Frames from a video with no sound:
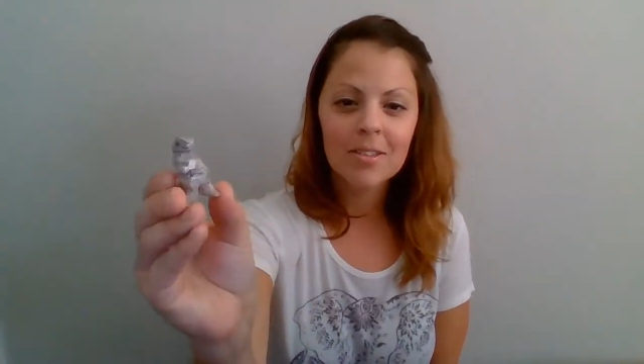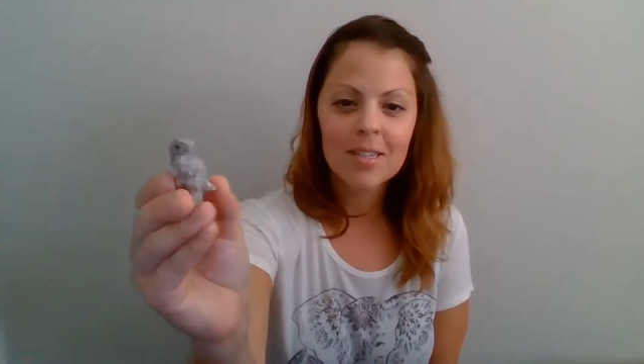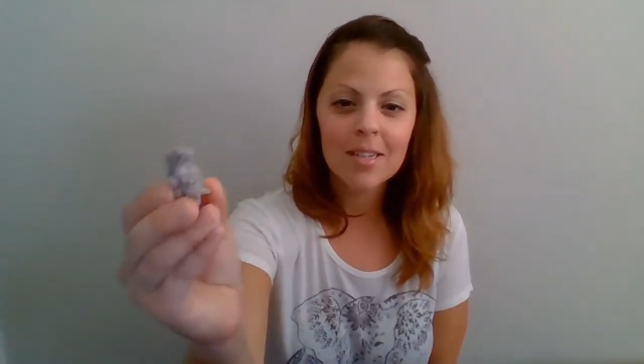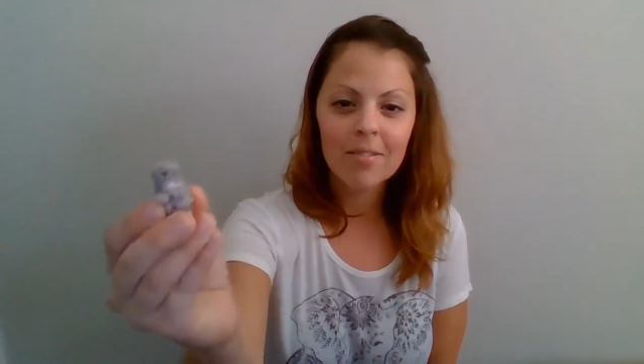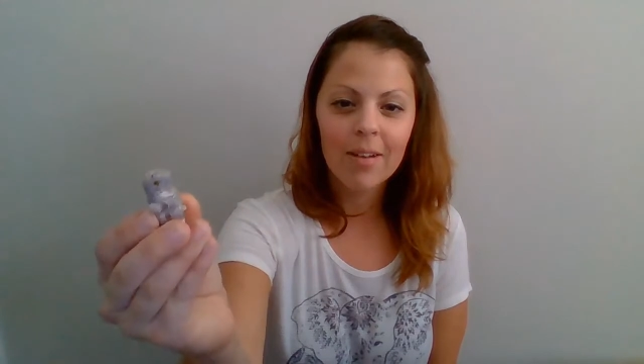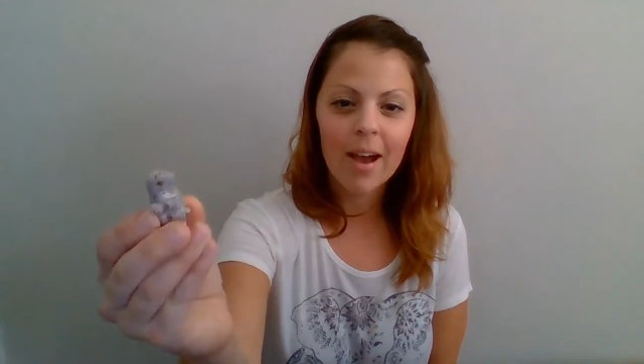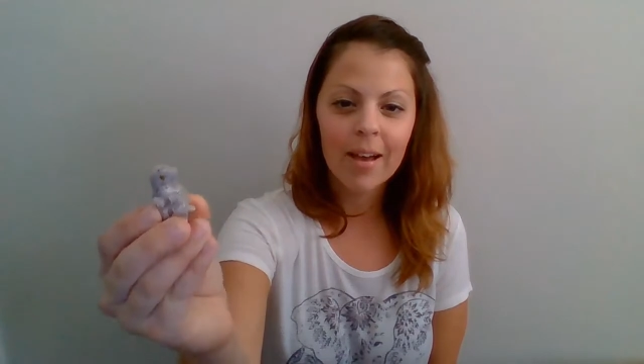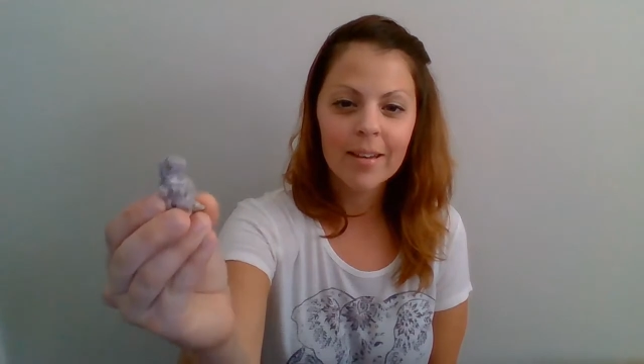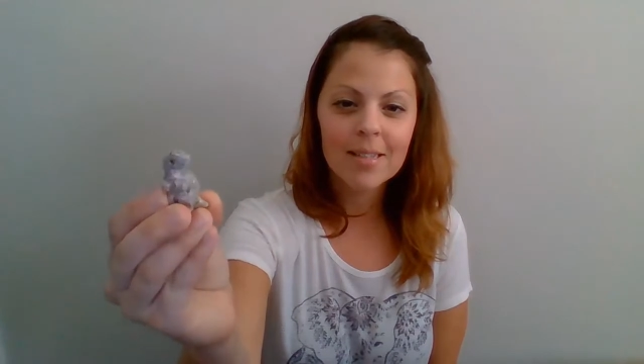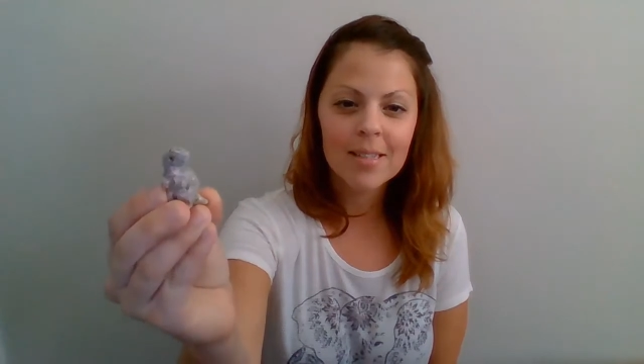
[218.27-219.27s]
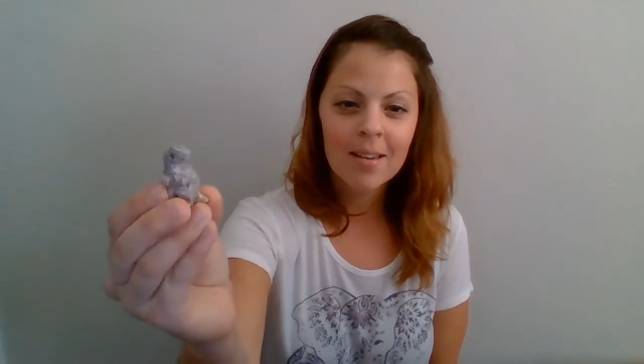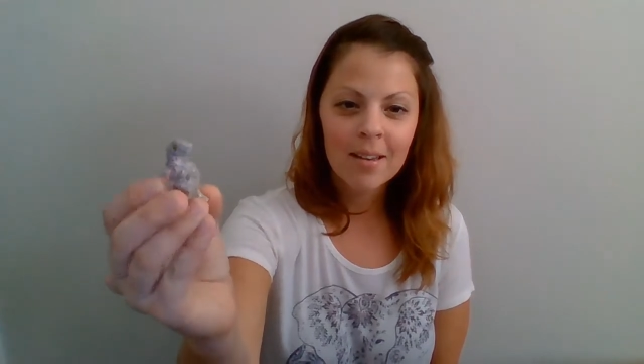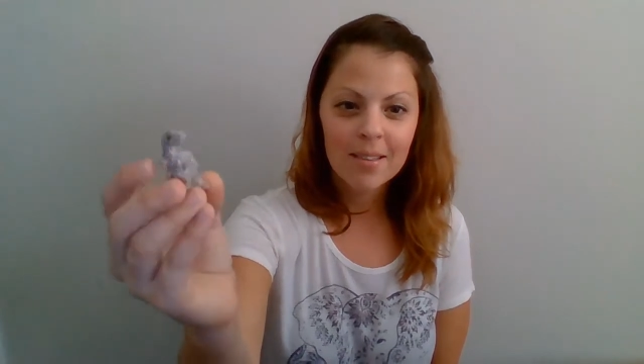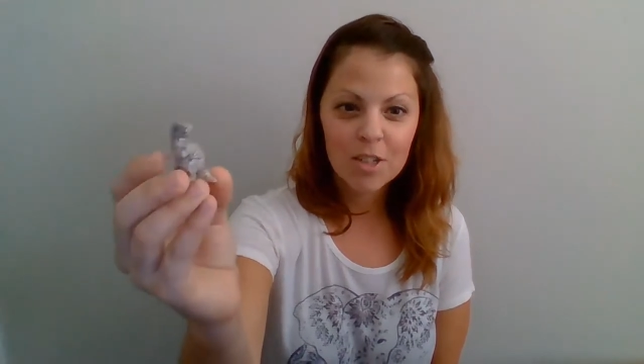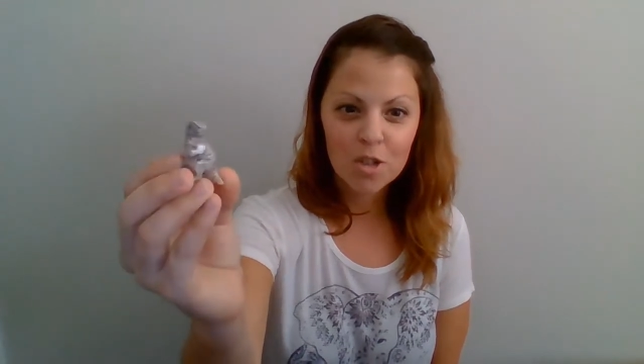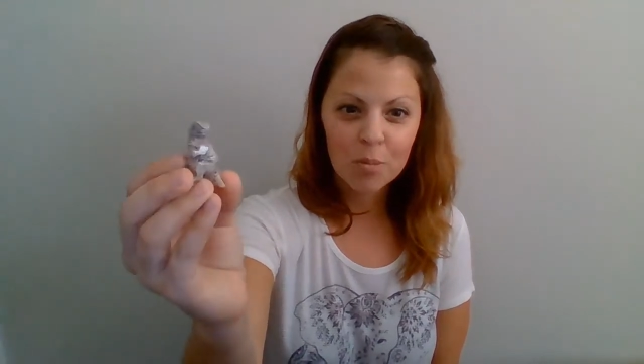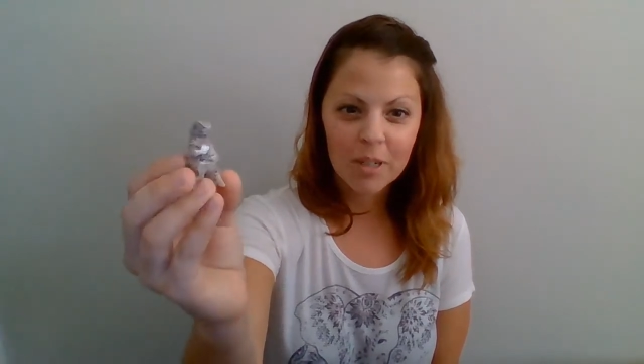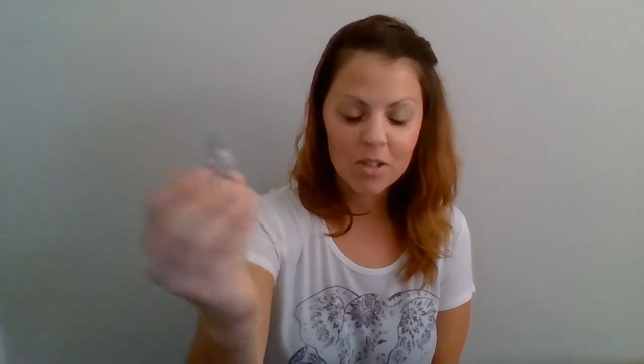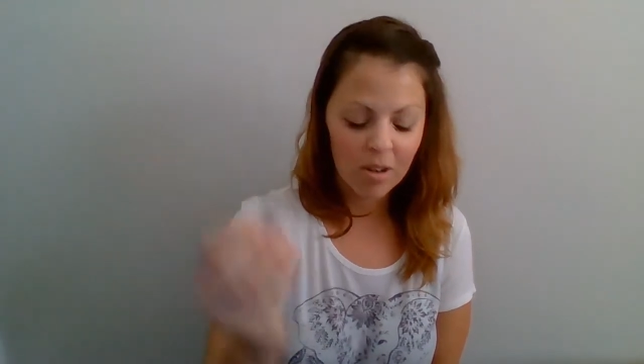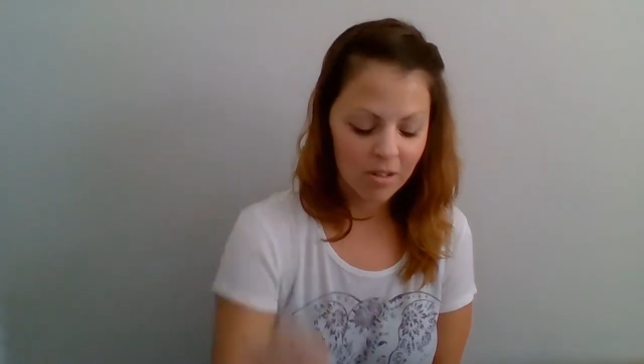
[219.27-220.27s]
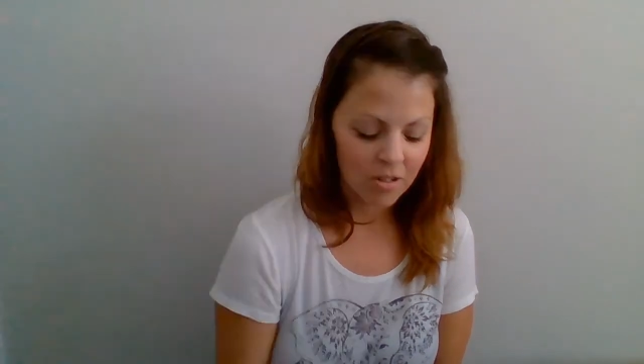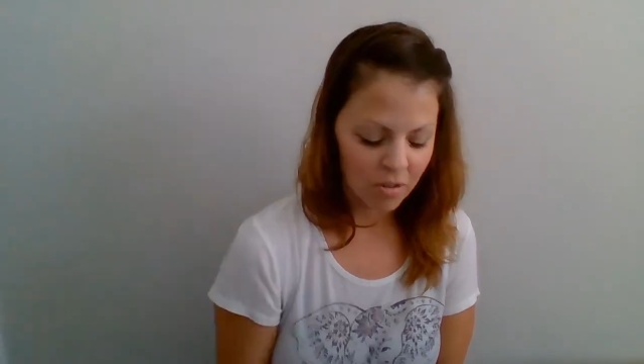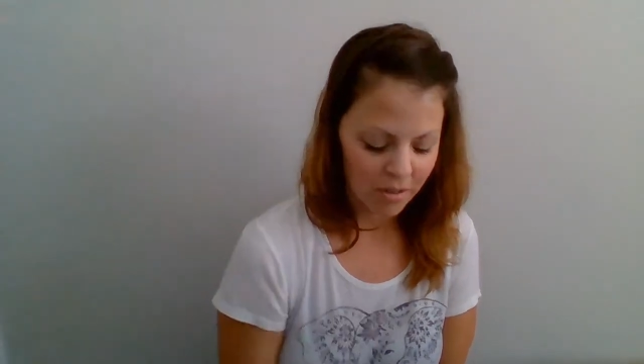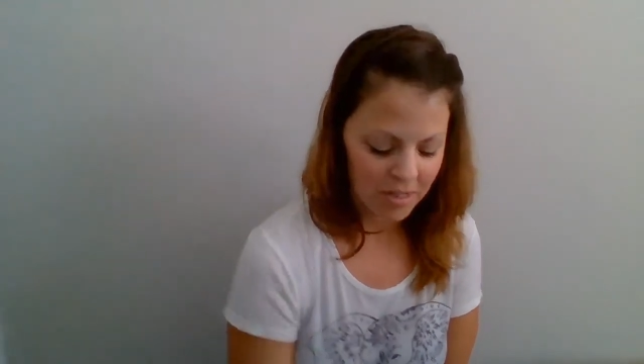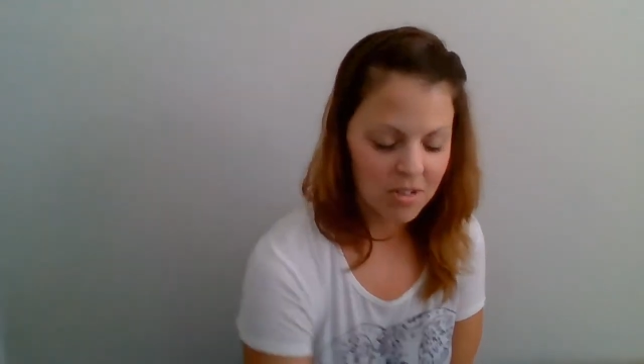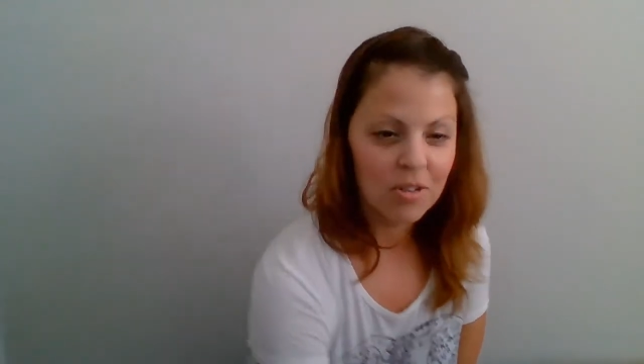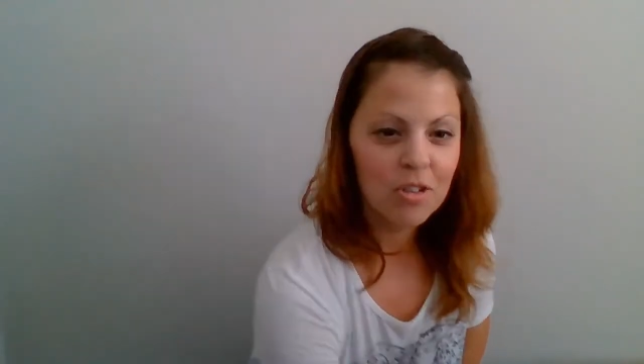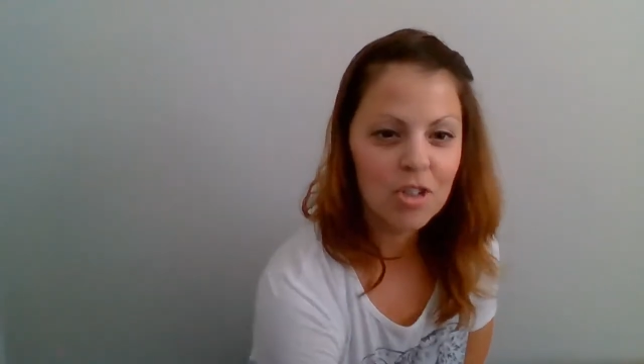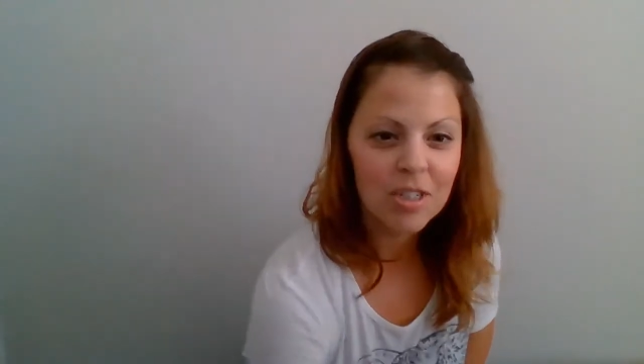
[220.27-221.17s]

T-Rex, these are my daughter's crystals.